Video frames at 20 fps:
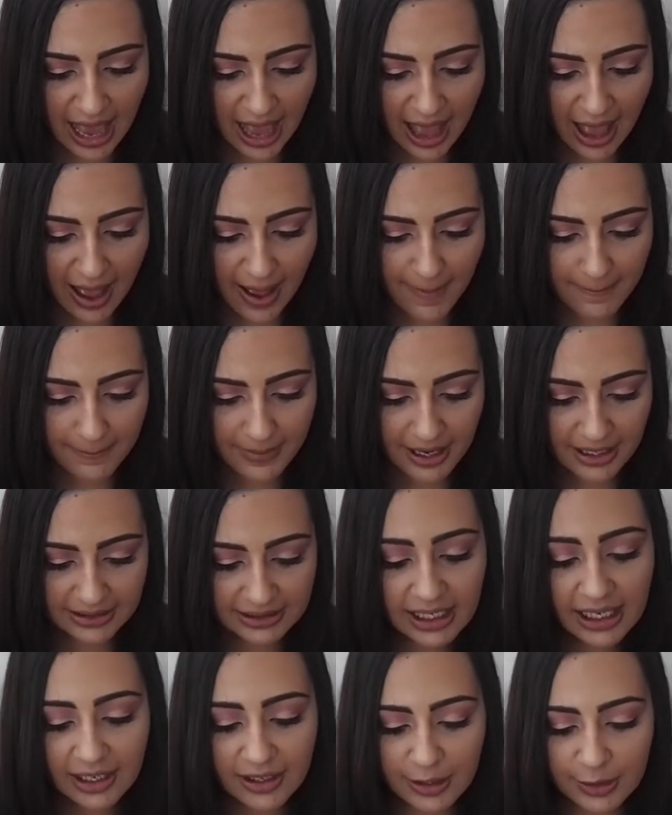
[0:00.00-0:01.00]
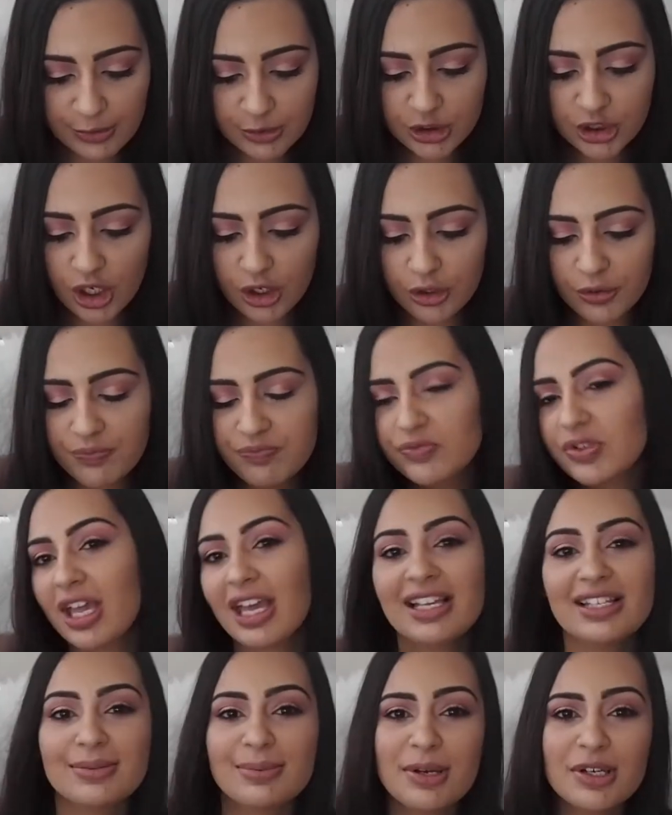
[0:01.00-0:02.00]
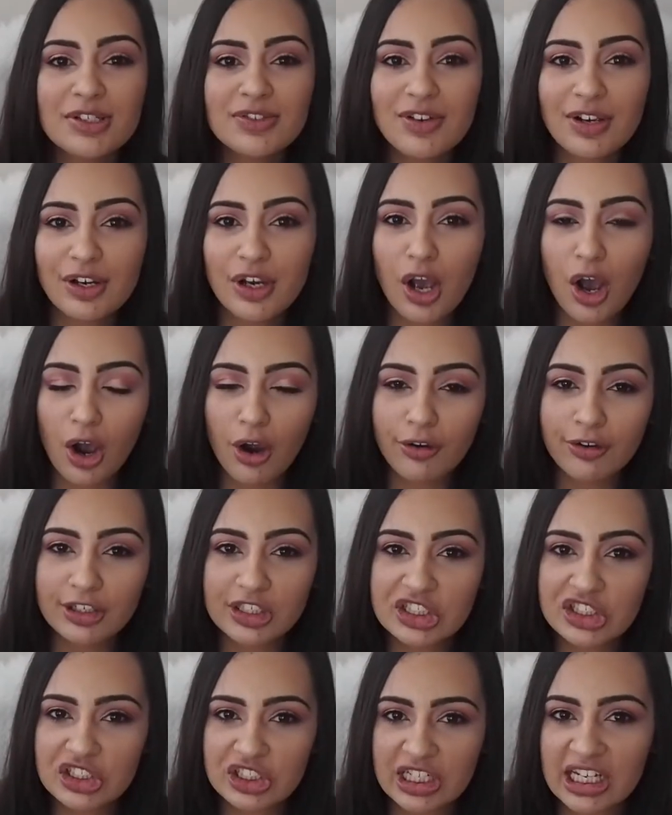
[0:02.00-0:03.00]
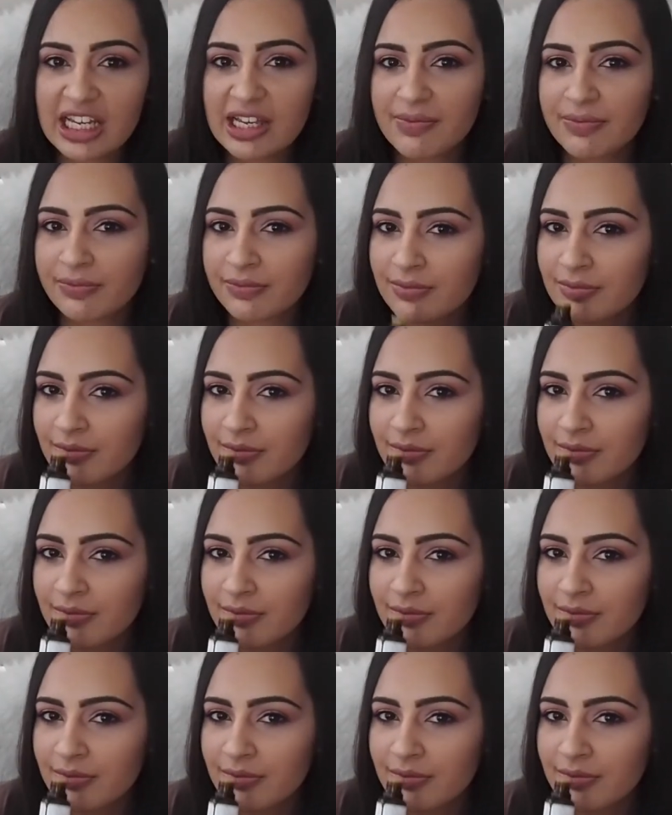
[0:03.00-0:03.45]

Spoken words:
And yeah, so it smells very orangey.